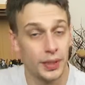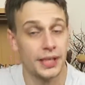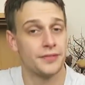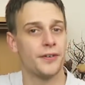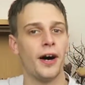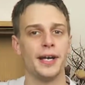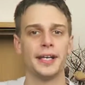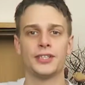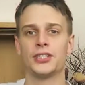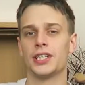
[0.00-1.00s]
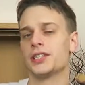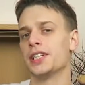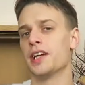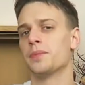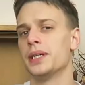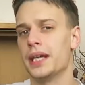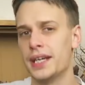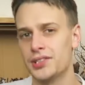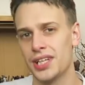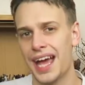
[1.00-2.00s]
is fine at 60
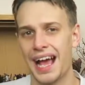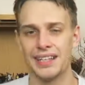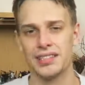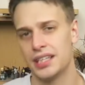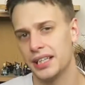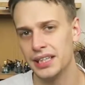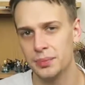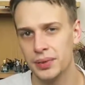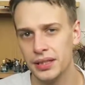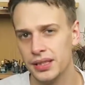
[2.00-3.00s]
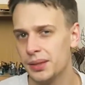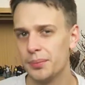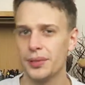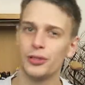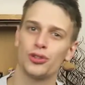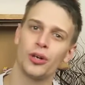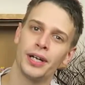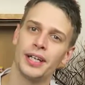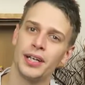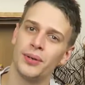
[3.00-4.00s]
FPS at 1080p, but
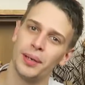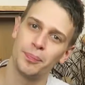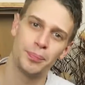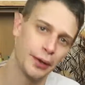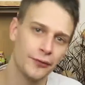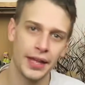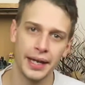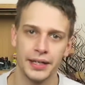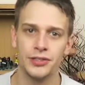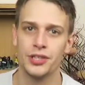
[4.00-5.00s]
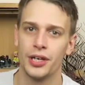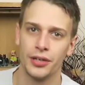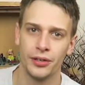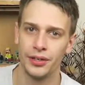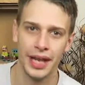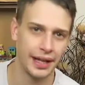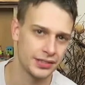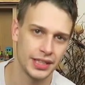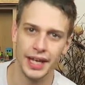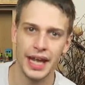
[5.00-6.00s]
try and go above that and turn on,
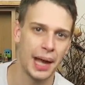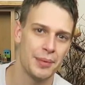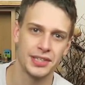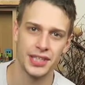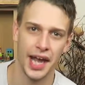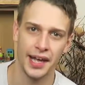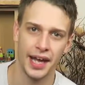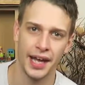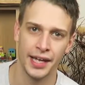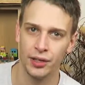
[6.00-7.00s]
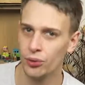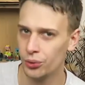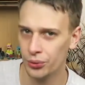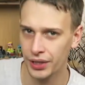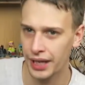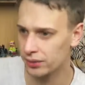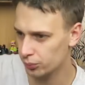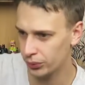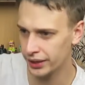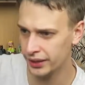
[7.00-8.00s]
say, MSAA or that
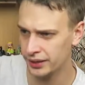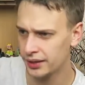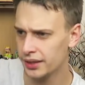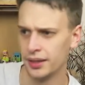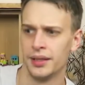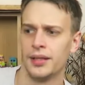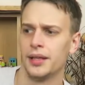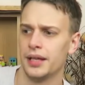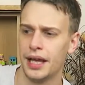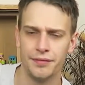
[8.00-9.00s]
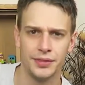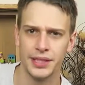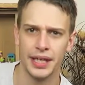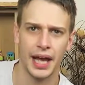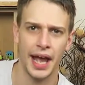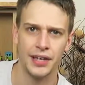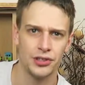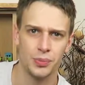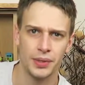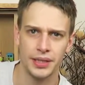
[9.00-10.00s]
weird NVIDIA
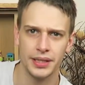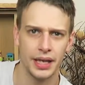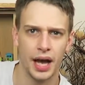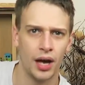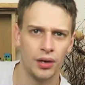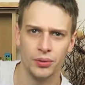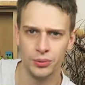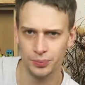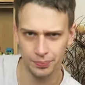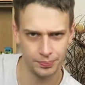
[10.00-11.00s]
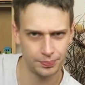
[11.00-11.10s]
HBO